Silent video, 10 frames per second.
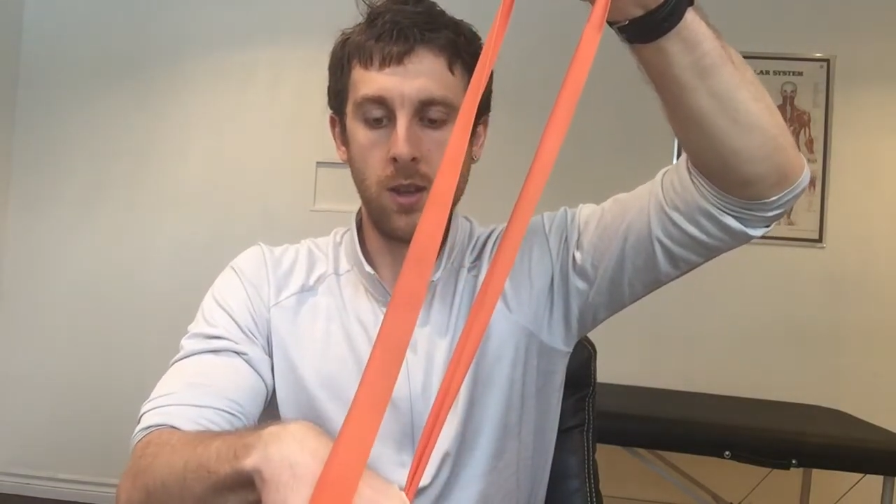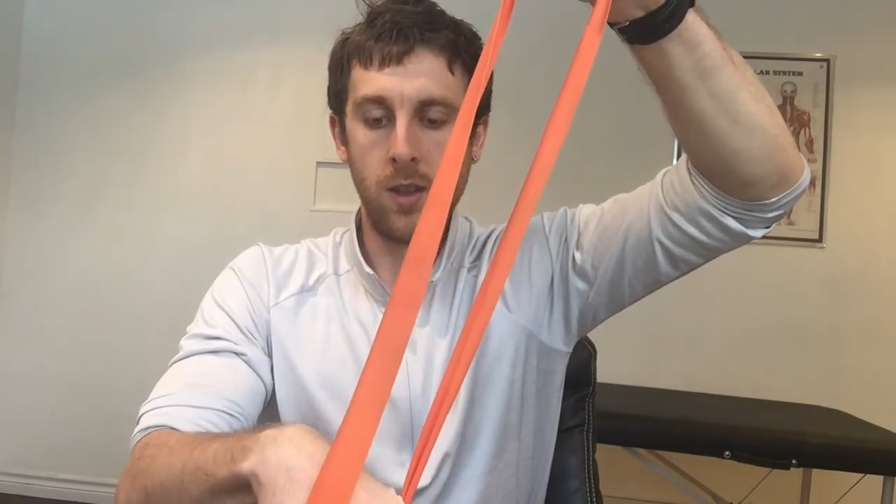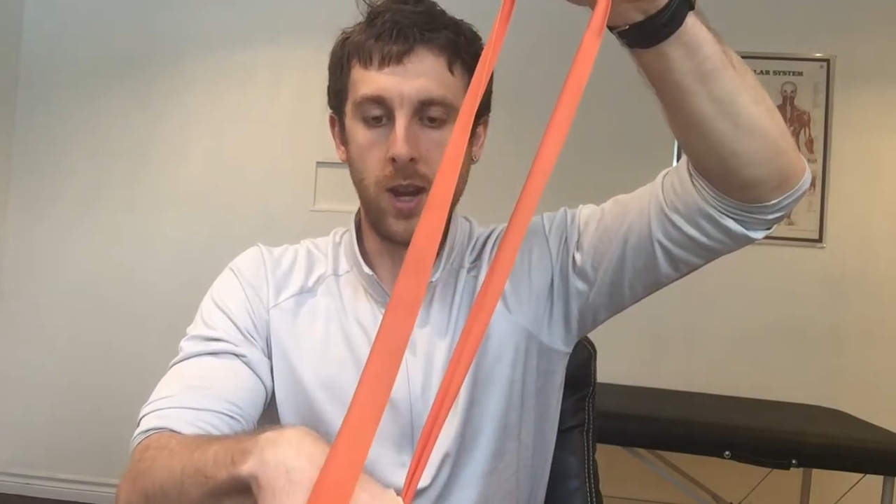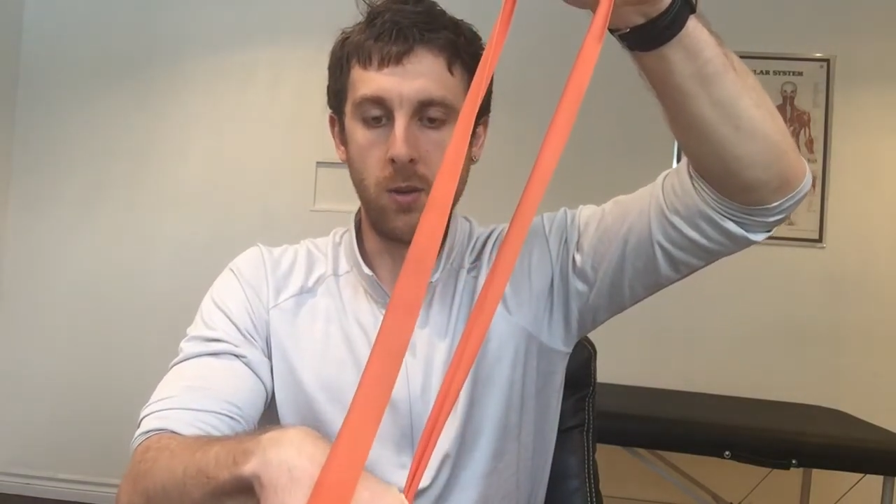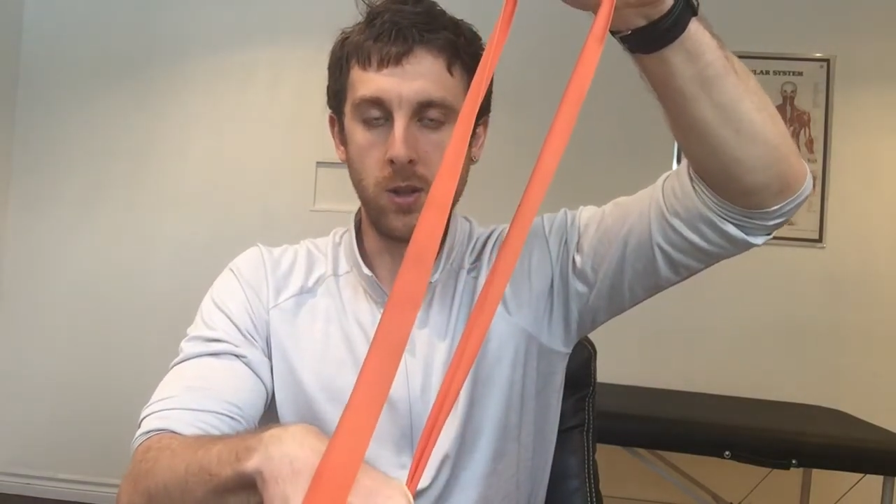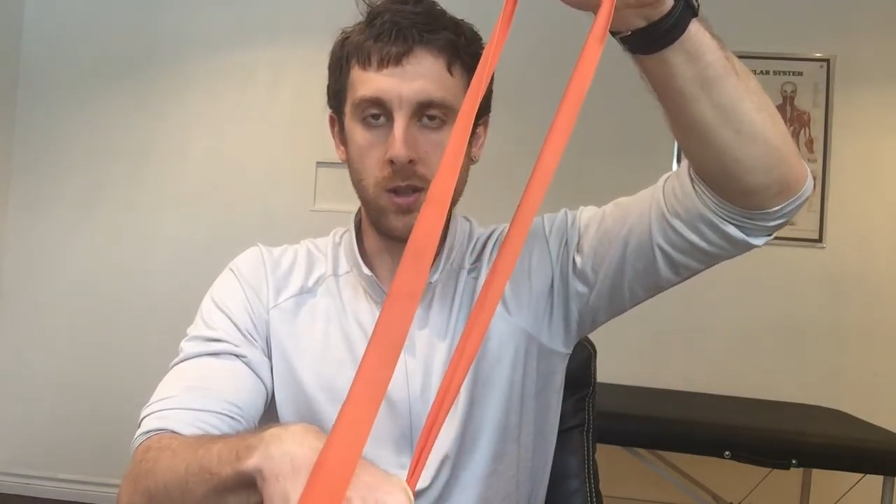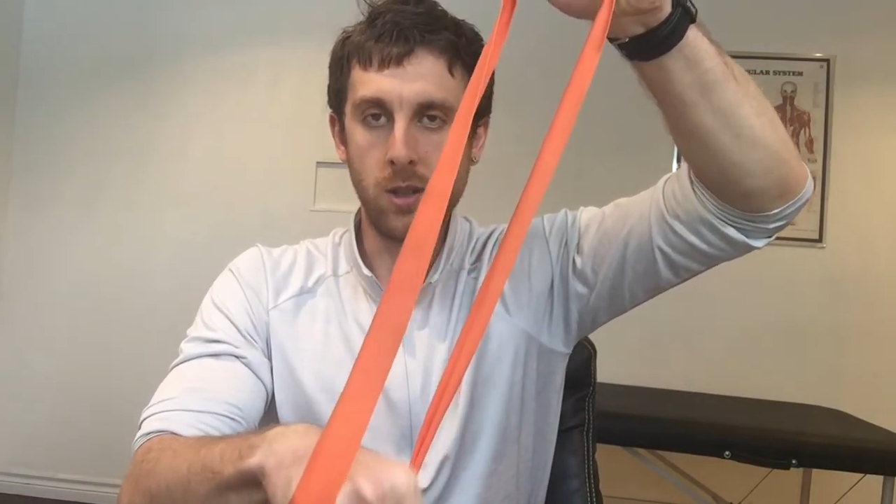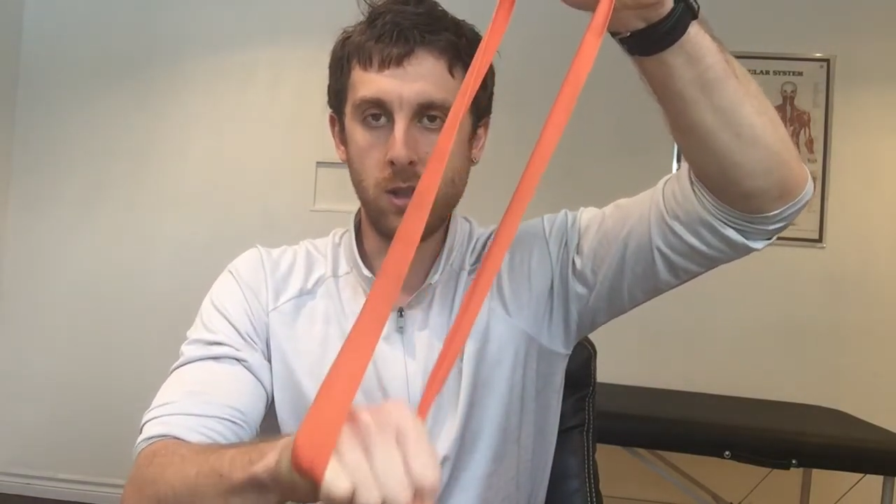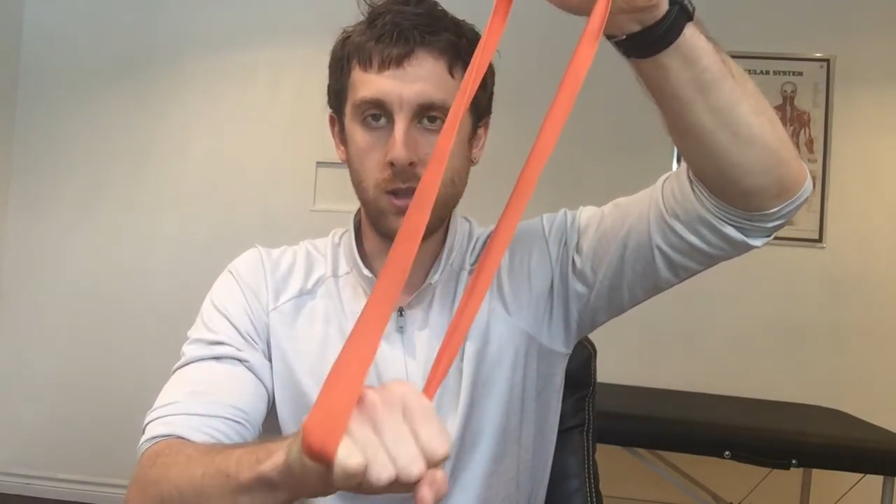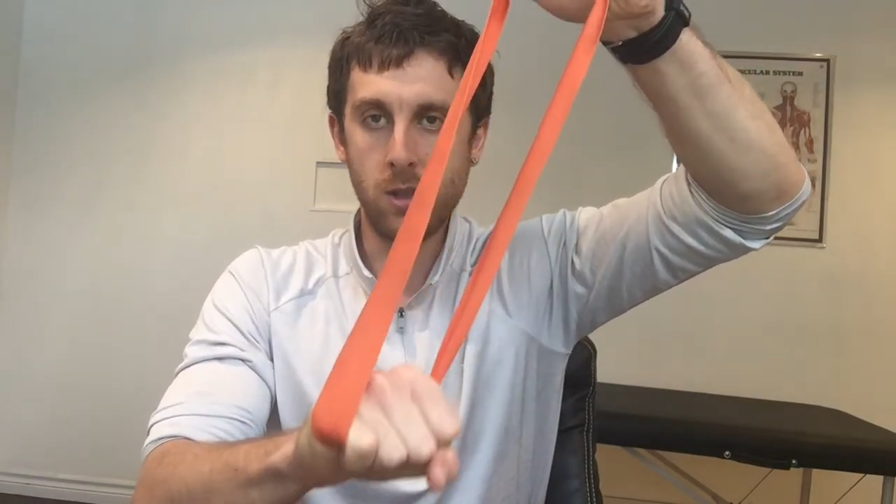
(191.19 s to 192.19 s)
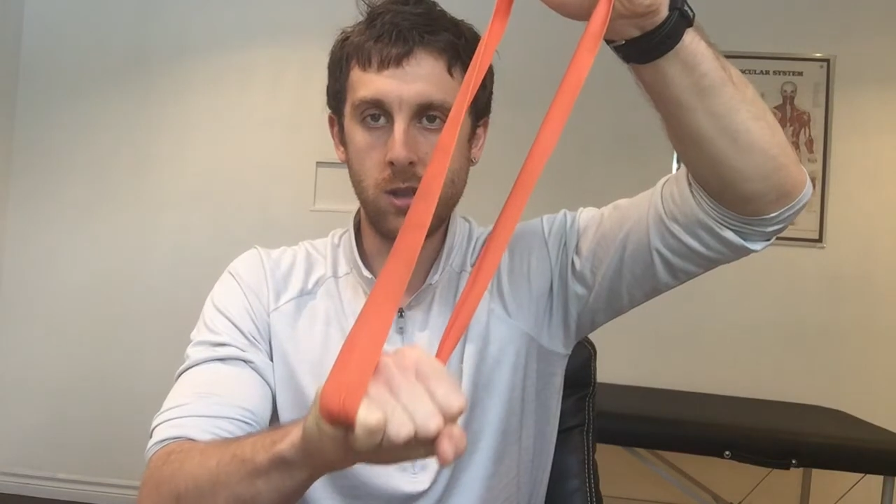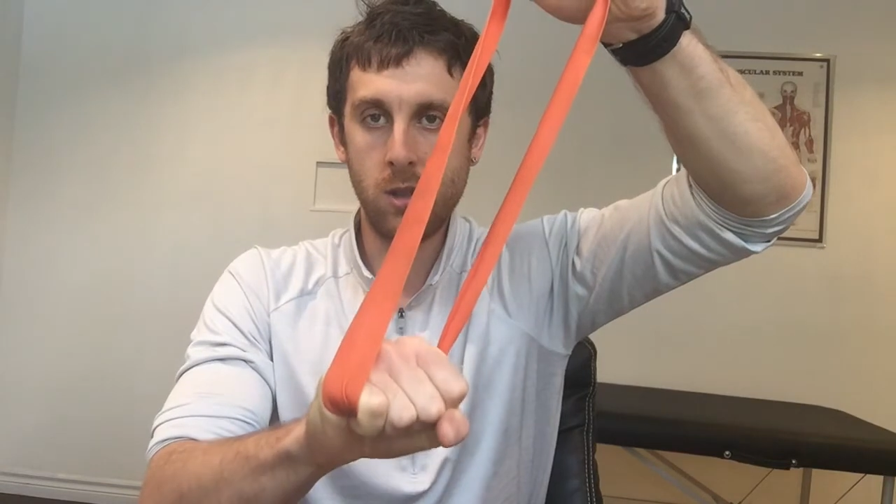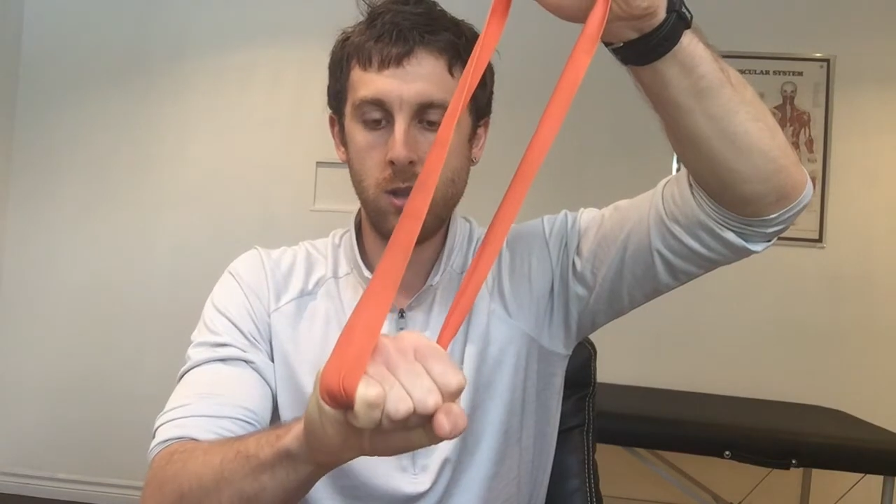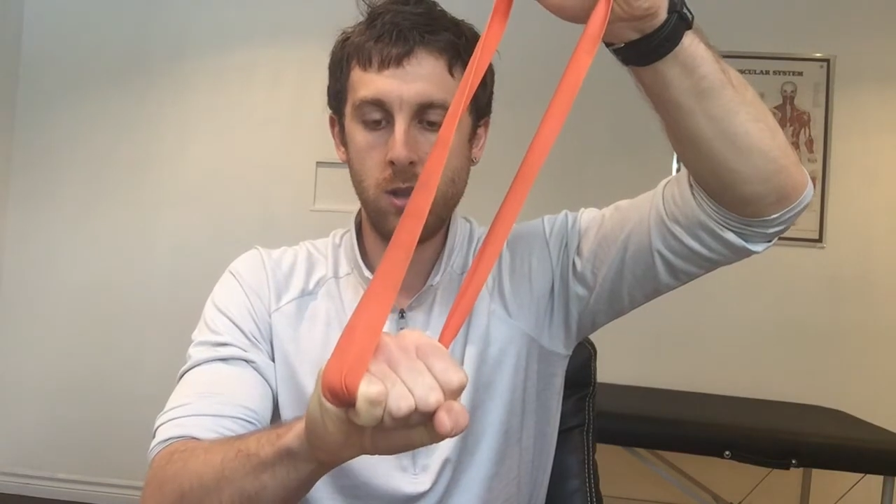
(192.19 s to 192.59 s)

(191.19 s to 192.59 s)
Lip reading: that resistance.